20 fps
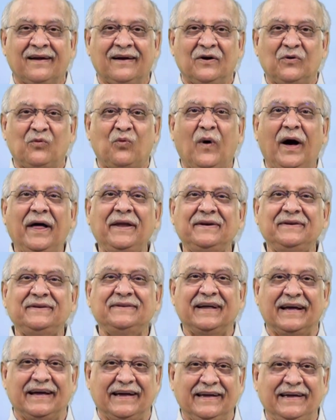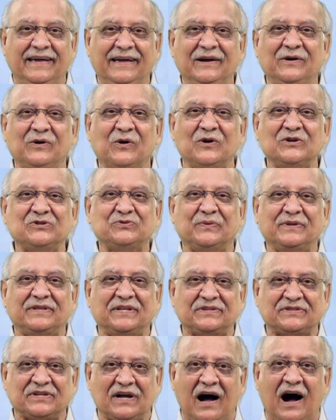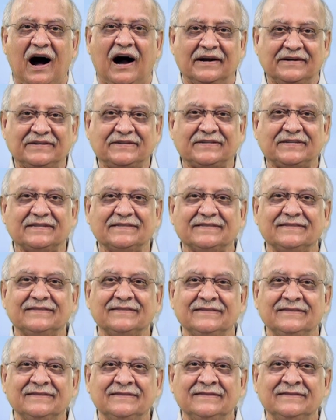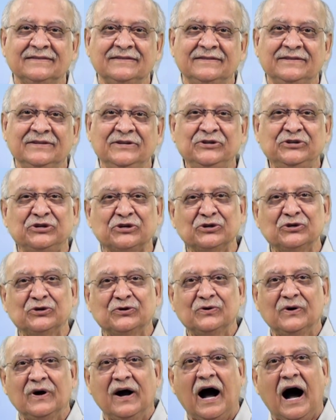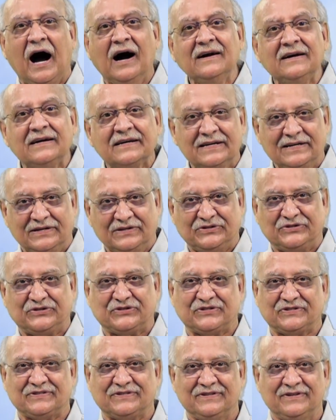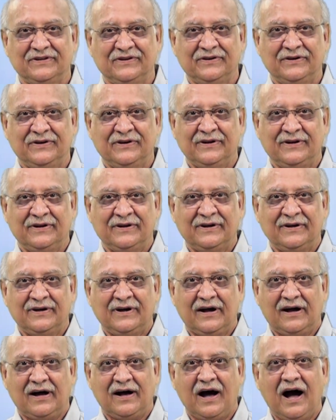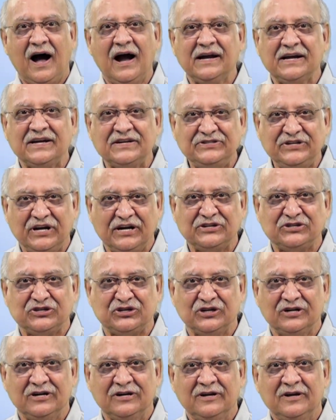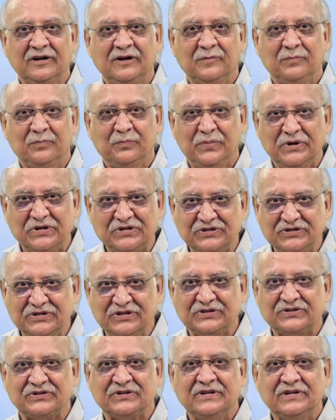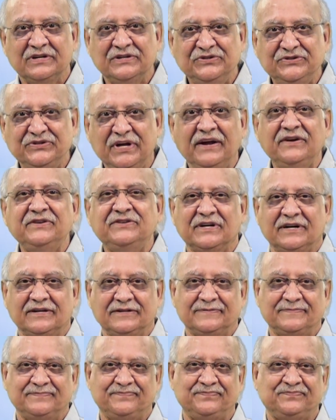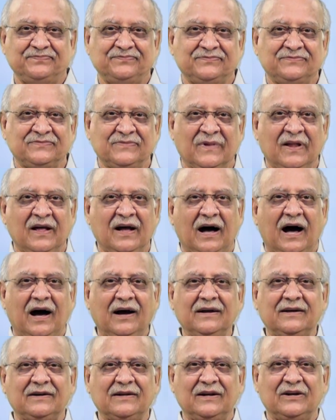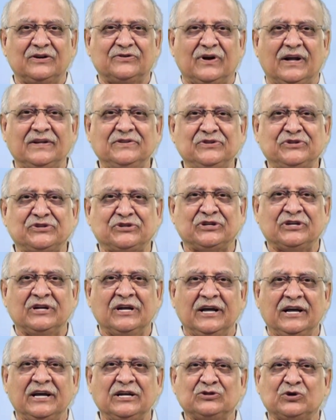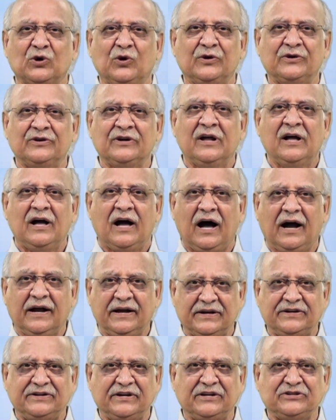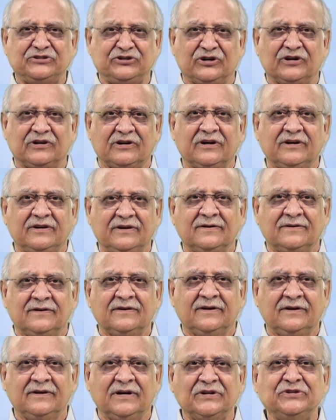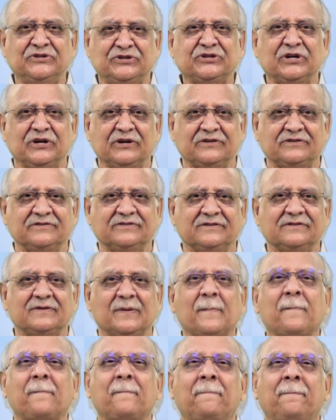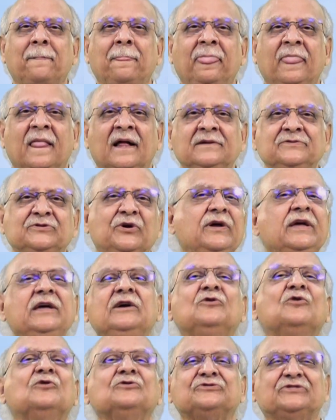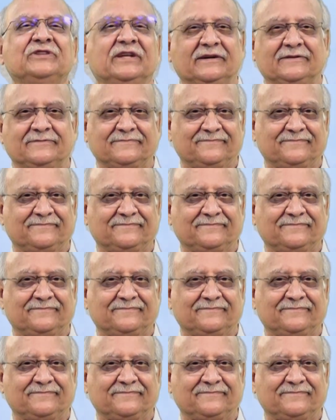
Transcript: One day he goes with his aunt to uncle's architecture business center. Uncle runs his own architecture concern. So he goes there